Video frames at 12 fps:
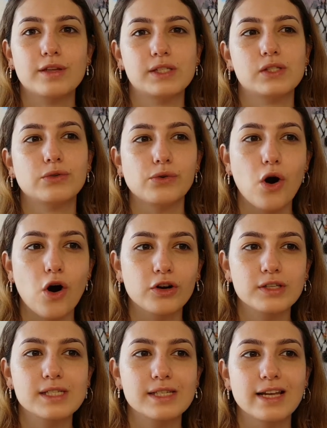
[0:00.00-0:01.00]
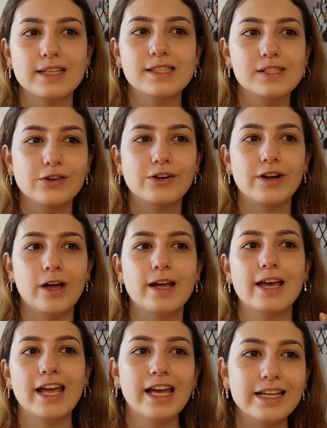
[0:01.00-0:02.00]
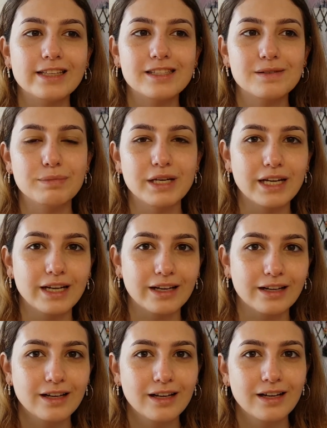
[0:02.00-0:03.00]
strong scents, you're gonna hate being